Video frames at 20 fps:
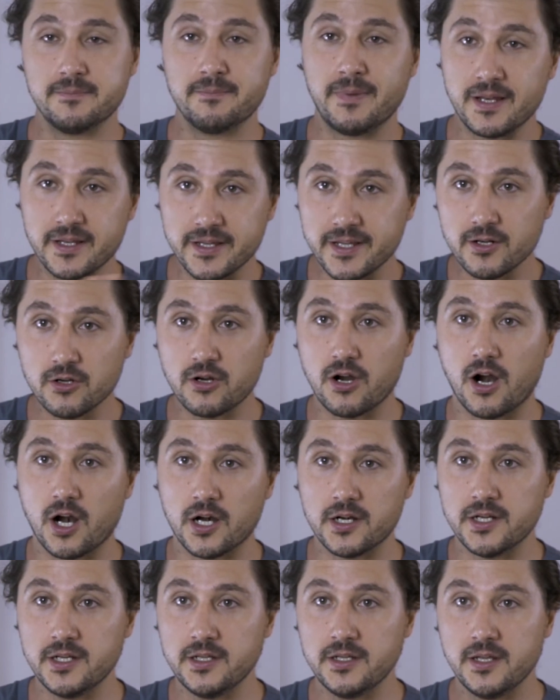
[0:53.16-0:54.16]
my little
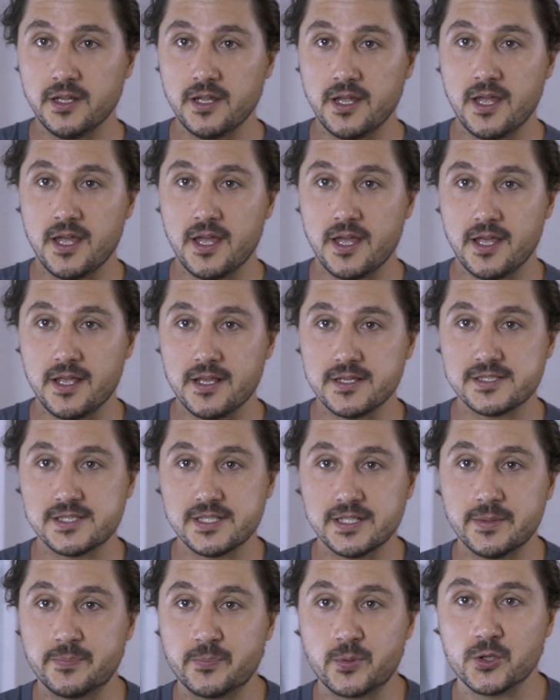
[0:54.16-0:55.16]
garden, is
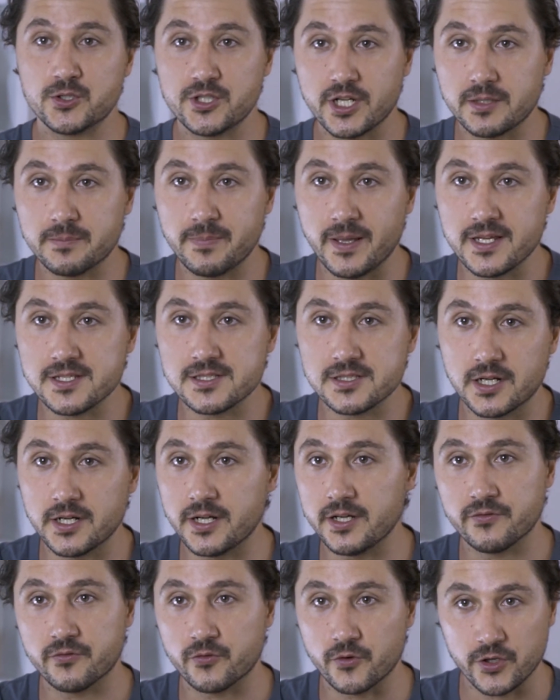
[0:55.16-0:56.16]
the project-based
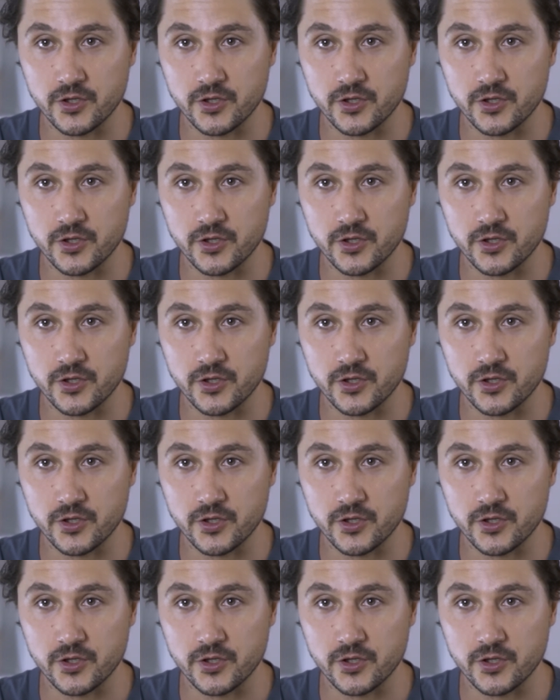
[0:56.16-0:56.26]
learning for